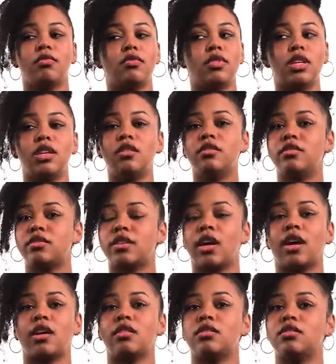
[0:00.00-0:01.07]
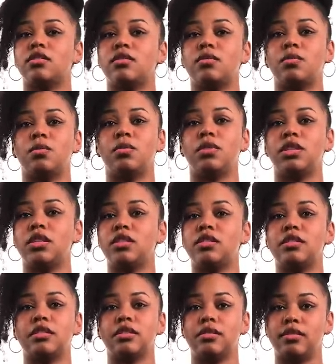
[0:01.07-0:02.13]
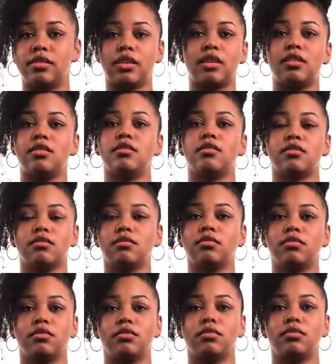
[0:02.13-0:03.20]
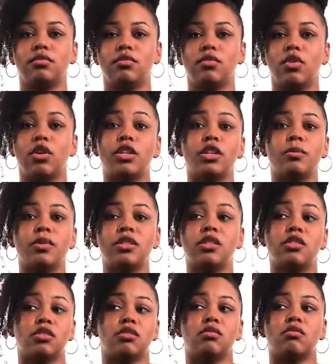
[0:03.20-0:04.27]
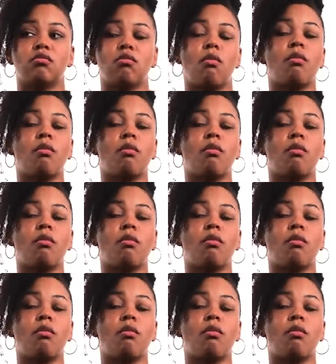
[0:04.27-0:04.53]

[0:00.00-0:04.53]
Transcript: neither side is willing to concede on their position.